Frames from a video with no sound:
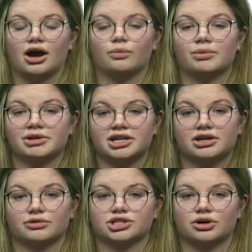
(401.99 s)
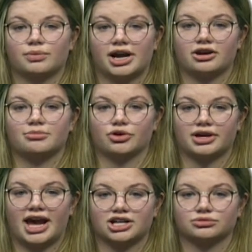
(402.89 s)
Women can also wear a more
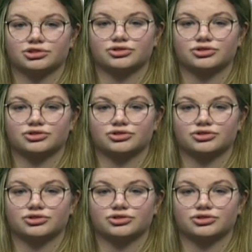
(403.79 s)
casual